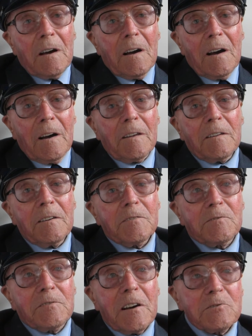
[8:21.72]
And
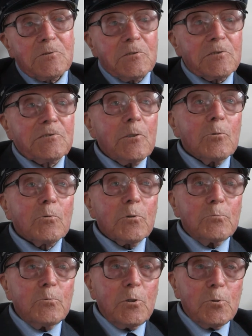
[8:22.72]
it doesn't tell
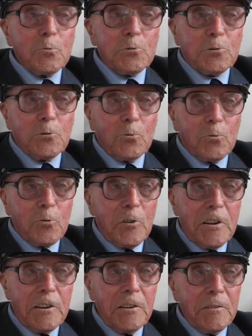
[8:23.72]
the real
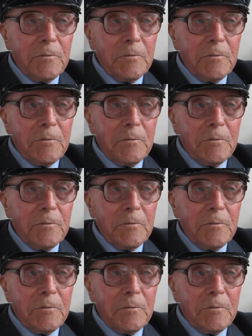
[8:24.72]
story.